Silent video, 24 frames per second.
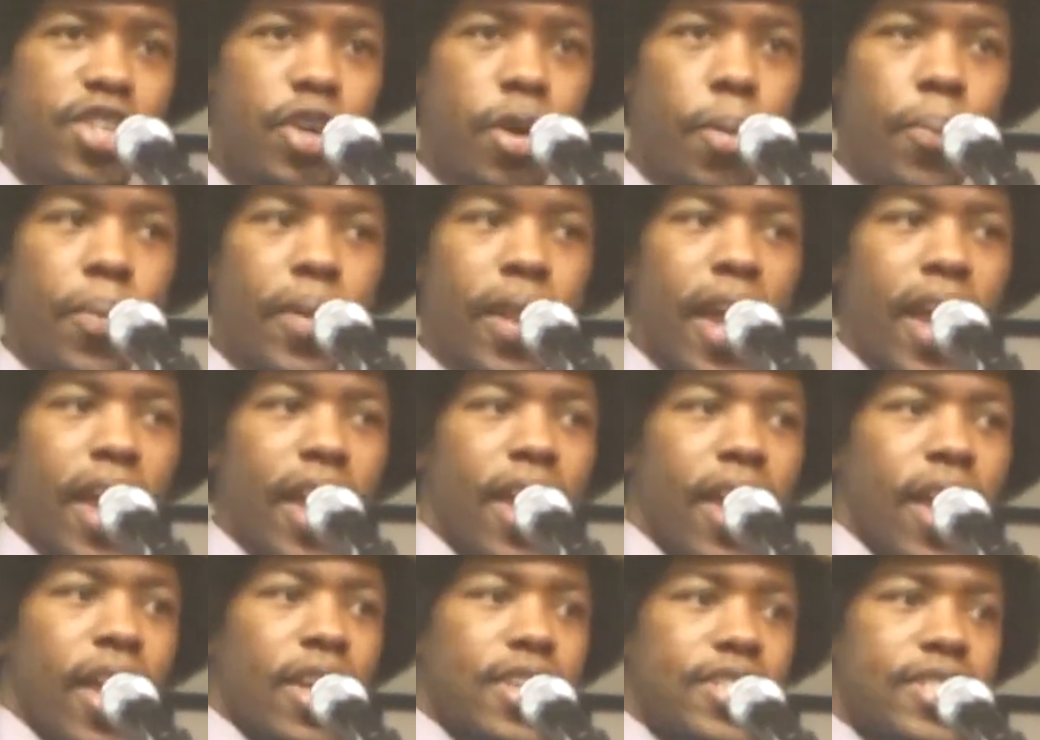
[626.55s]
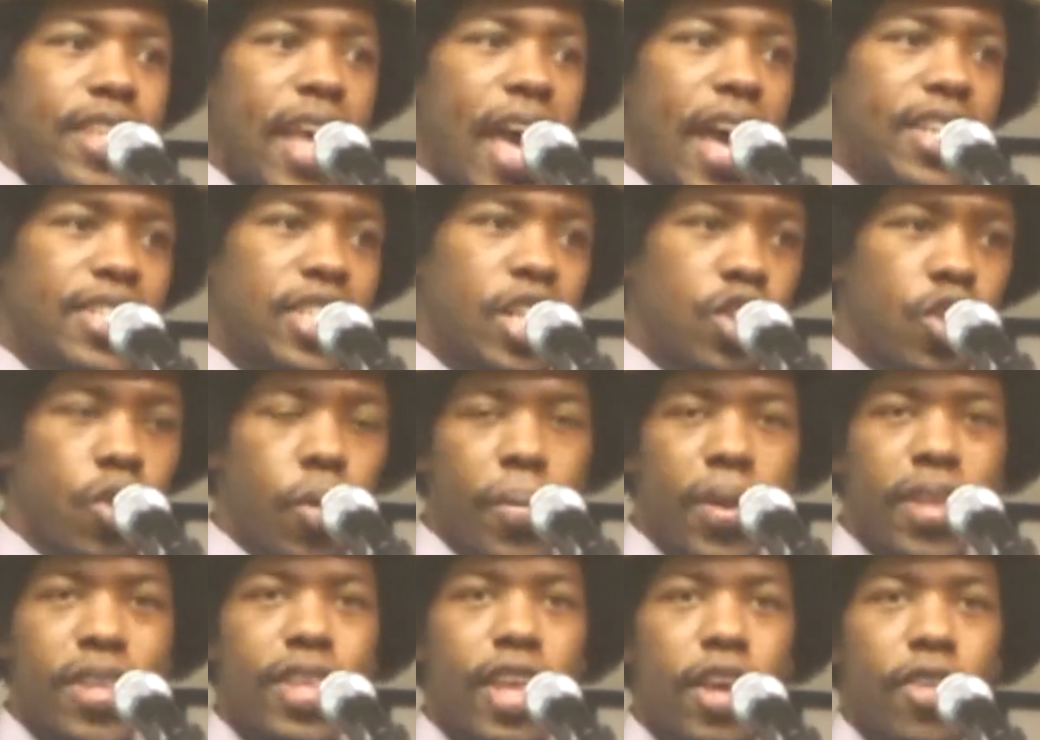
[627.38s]
You could play sax a little
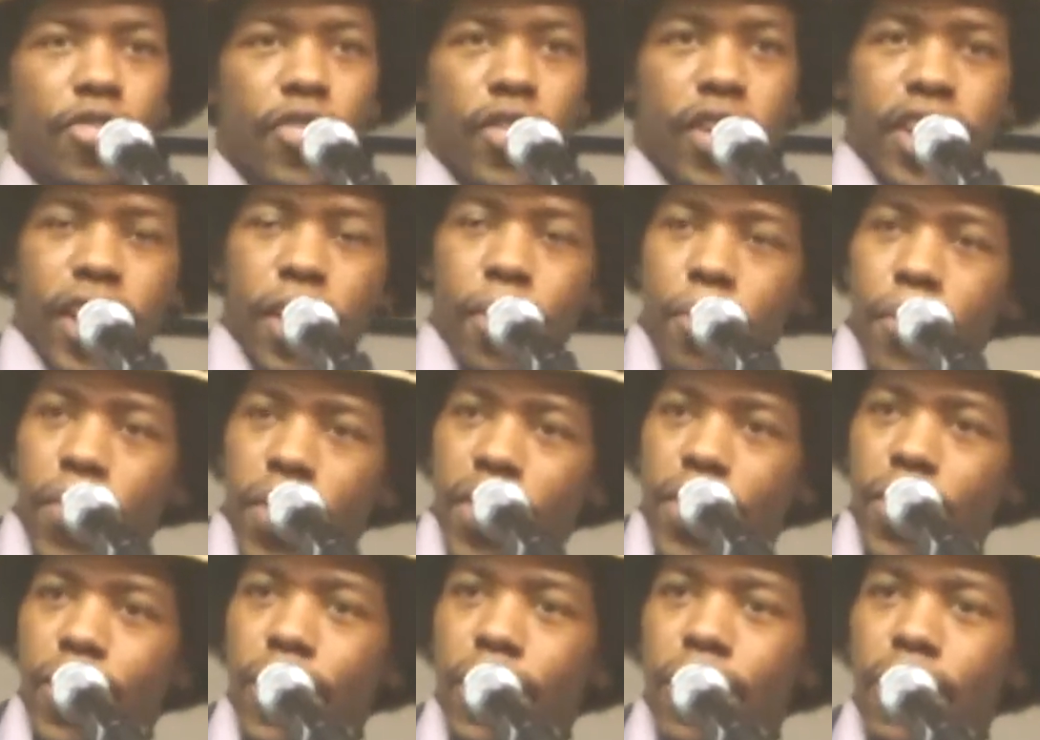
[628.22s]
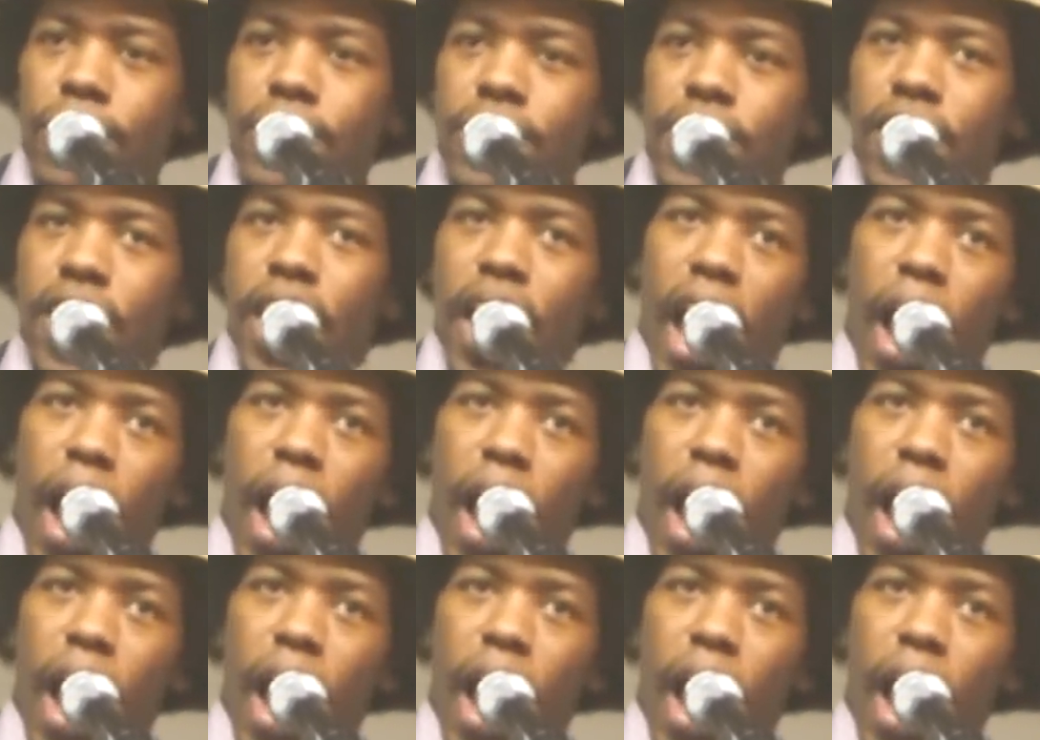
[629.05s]
bit different in blues.